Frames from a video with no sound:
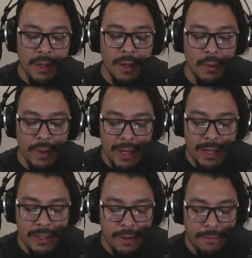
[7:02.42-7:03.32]
It
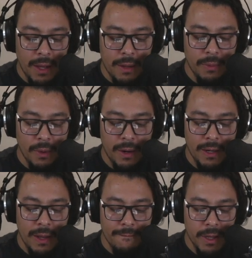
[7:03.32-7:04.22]
is a
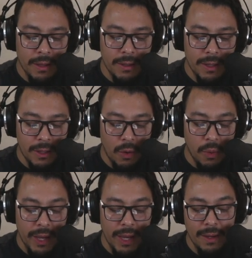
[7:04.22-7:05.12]
Floodborn, villain, and a
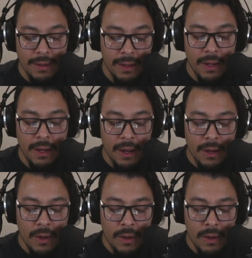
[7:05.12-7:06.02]
queen.
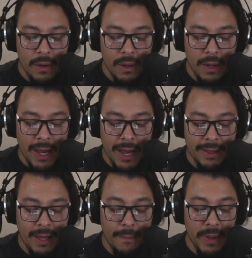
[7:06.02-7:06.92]
And
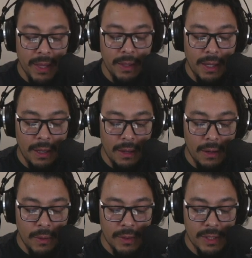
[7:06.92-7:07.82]
the ability,
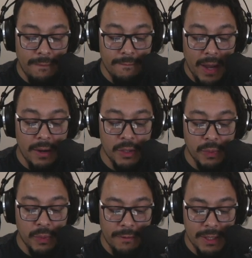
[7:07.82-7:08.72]
who is the fairest,
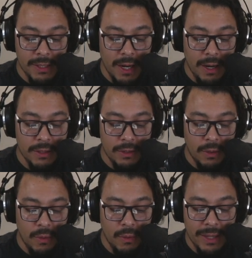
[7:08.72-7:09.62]
whenever this character
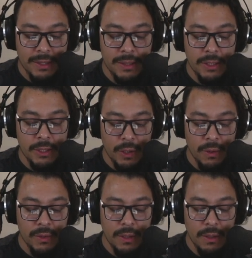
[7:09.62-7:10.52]
requests
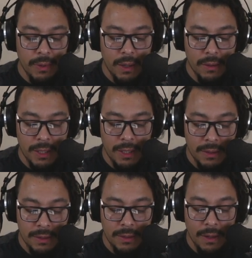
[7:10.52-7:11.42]
chosen
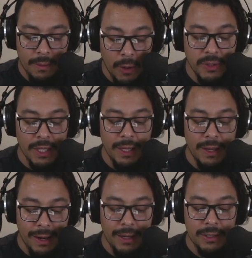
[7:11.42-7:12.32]
opposing
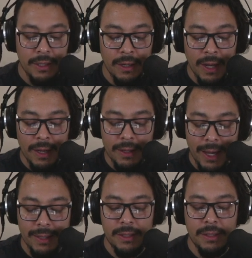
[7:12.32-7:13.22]
character
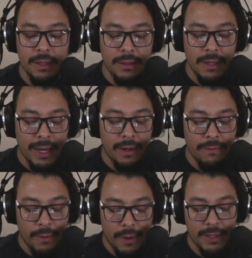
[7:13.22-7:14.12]
gets
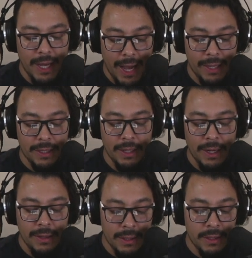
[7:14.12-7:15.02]
-4 attack.
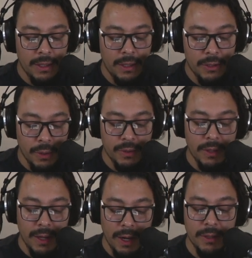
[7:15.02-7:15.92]
This turn, chosen
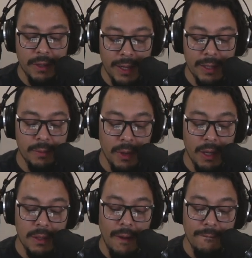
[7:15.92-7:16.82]
character gets
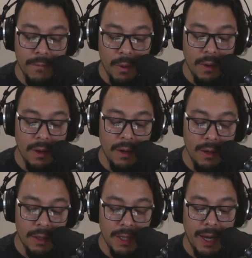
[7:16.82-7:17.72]
+4
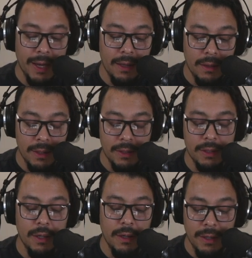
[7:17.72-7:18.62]
attack this
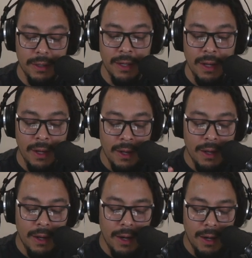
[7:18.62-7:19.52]
turn.
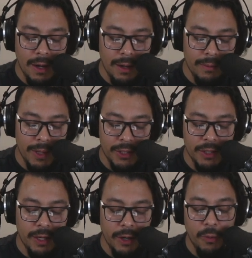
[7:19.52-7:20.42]

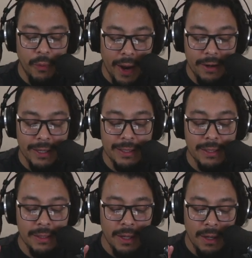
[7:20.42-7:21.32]
Legendary
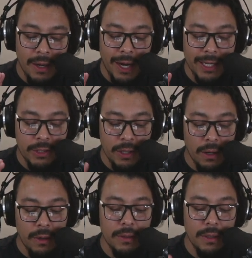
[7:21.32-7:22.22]
rareness. I
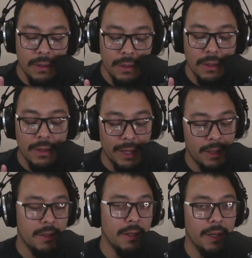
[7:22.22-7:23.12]
don't think this
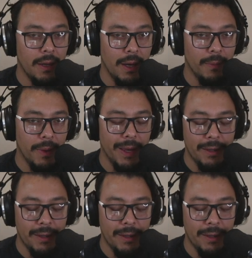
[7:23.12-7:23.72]
is going to get a lot of play.